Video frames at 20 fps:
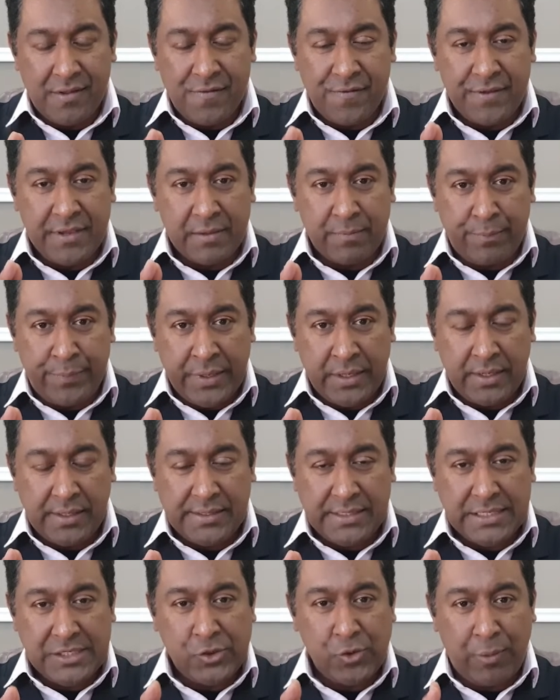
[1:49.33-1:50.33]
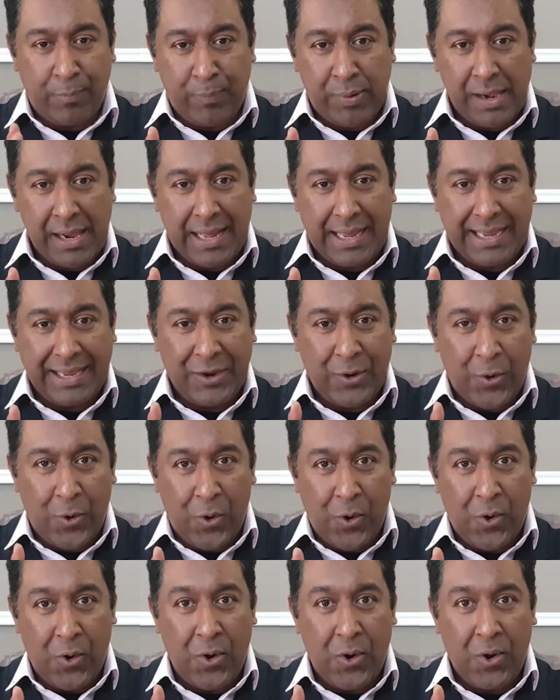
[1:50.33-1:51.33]
The ability to apply
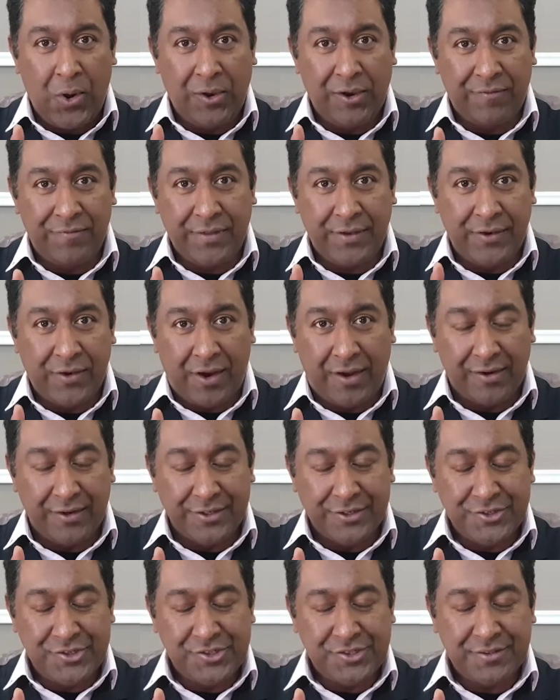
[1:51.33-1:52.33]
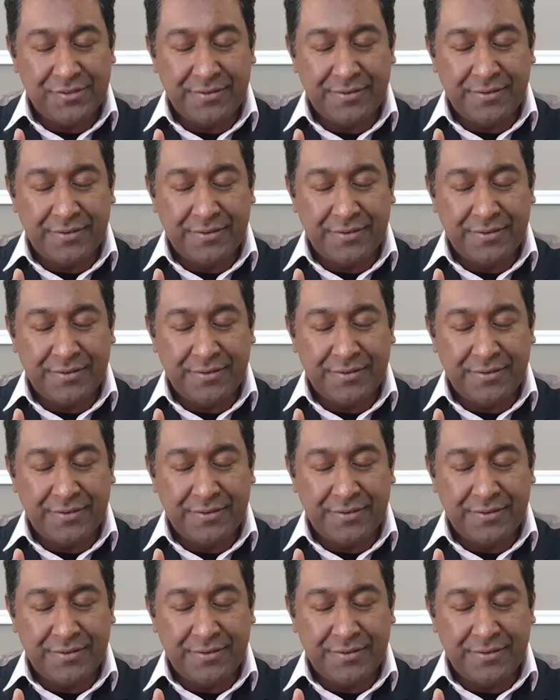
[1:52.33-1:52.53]
all of the knowledge.